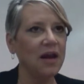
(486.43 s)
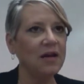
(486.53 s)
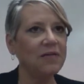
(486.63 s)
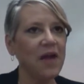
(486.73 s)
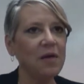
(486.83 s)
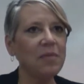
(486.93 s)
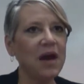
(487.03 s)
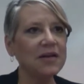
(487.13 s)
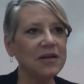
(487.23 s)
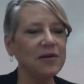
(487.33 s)
If that
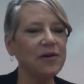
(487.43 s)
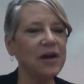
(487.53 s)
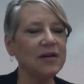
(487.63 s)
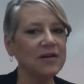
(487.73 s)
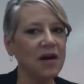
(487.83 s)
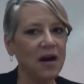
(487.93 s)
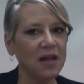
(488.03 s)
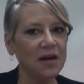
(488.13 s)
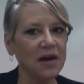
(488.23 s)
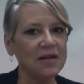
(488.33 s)
bacteria is
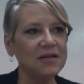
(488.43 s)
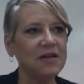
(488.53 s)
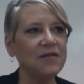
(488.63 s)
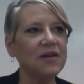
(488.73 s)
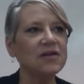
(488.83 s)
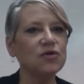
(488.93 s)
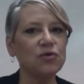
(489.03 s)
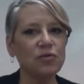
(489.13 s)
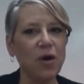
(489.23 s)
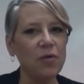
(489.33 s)
colonized, if it is
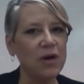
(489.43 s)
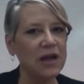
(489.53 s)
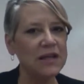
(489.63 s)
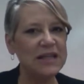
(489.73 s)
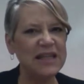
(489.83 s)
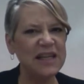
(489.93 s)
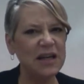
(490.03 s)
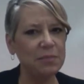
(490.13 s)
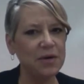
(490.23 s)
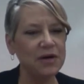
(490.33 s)
grown in
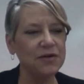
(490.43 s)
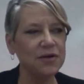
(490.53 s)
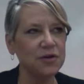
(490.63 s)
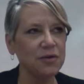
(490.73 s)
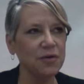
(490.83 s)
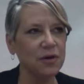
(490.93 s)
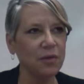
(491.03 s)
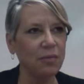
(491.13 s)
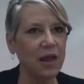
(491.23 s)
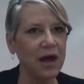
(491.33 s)
deep into
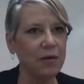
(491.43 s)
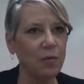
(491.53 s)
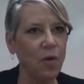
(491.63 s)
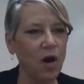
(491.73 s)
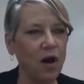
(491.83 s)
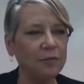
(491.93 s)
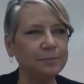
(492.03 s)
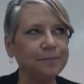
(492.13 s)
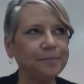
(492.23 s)
her bladder wall,